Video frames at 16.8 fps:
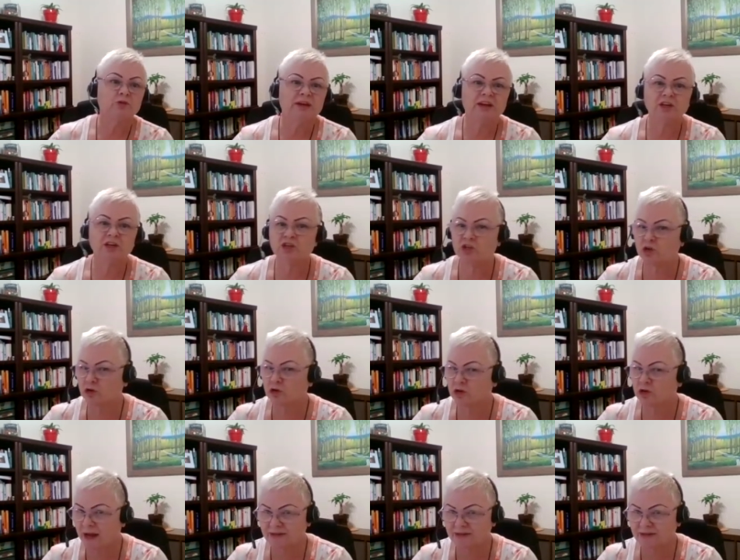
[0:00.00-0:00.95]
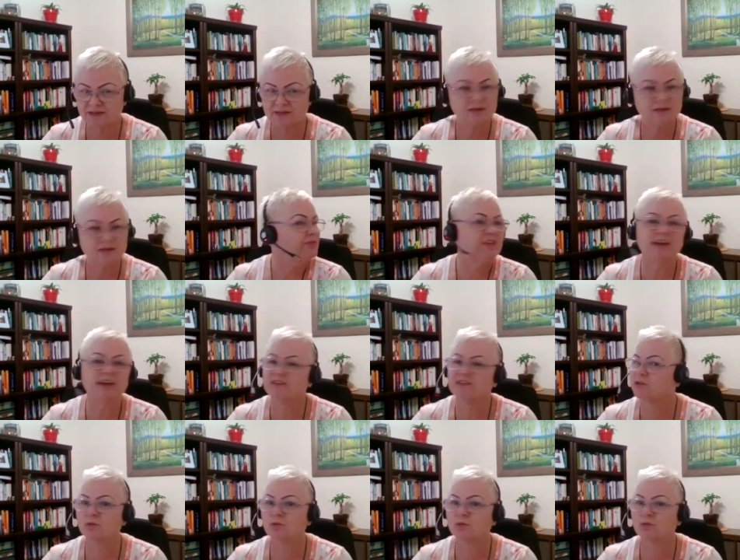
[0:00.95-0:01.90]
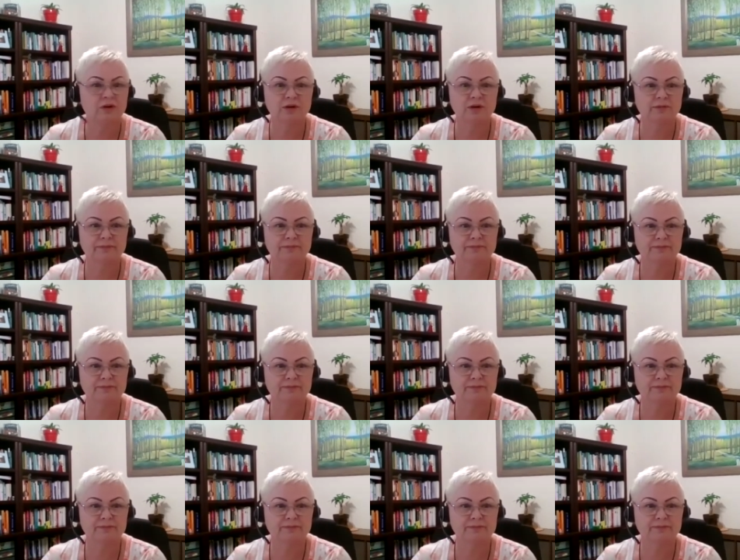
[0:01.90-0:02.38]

make a shortcuts, doesn't work.